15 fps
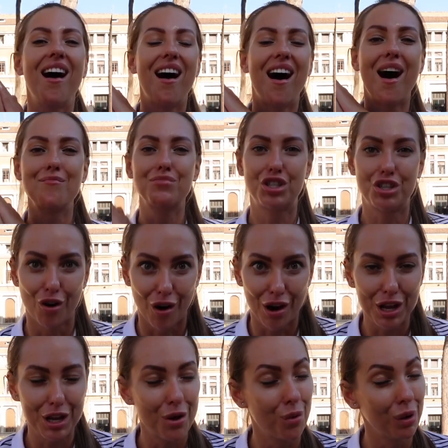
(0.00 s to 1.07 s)
I'm sure
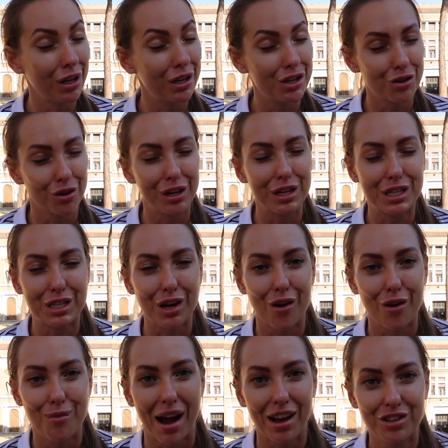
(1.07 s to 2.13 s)
you will enjoy it
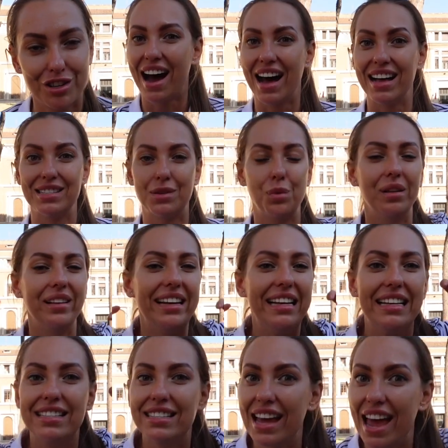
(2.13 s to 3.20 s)
so much and will
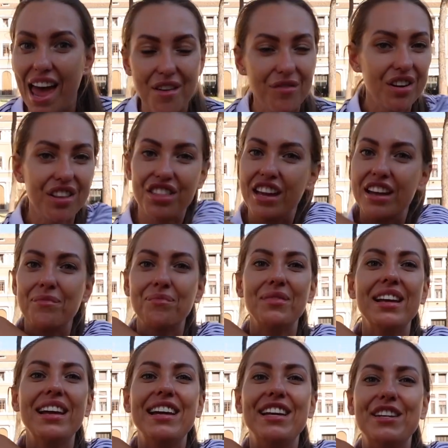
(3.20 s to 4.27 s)
eat everything
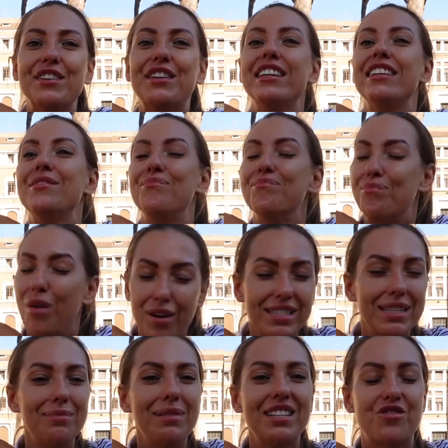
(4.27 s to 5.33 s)
you can
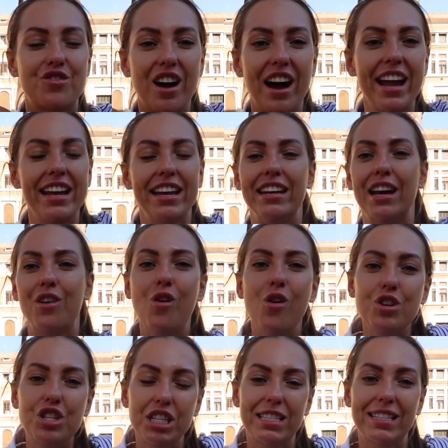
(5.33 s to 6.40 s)
possibly try in a
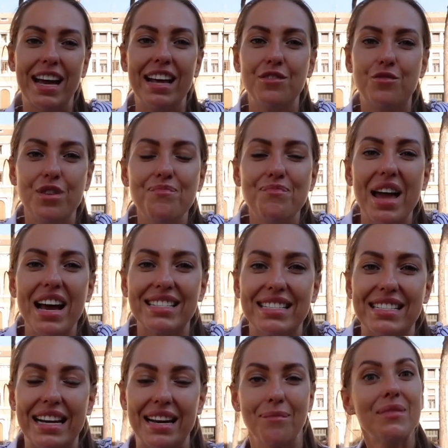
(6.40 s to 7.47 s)
gorgeous country as
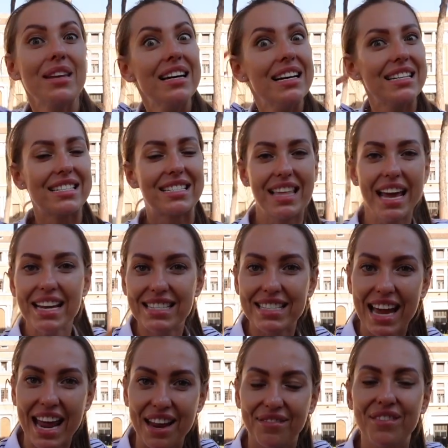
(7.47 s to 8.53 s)
Italy. Stay
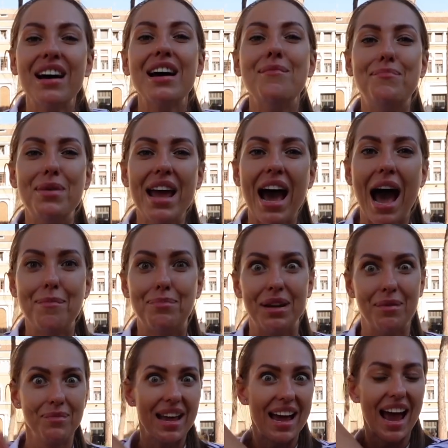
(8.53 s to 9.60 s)
safe, be happy
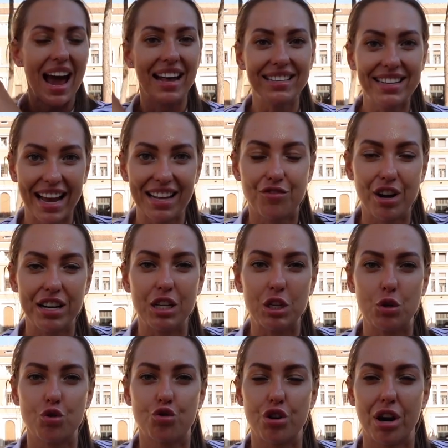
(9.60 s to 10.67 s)
and get ready
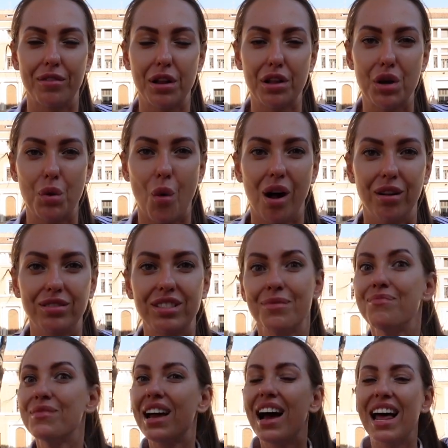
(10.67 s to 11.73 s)
to travel the world.
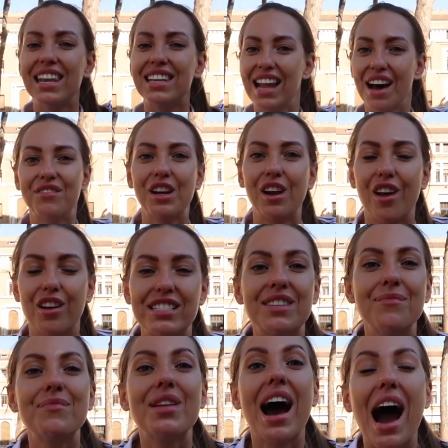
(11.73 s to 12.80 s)
Love you lot.
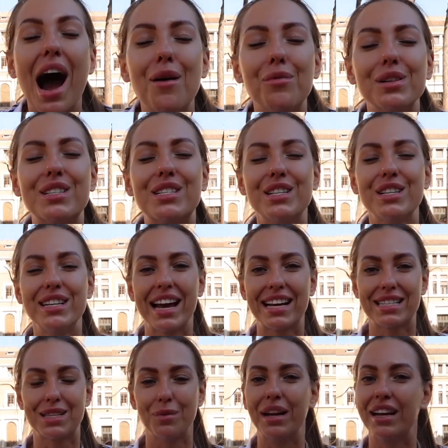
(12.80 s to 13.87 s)
I will see you
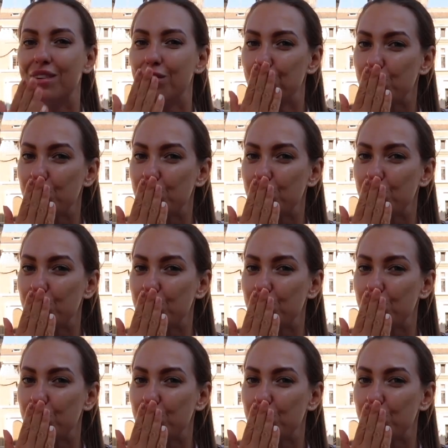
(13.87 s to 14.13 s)
next week.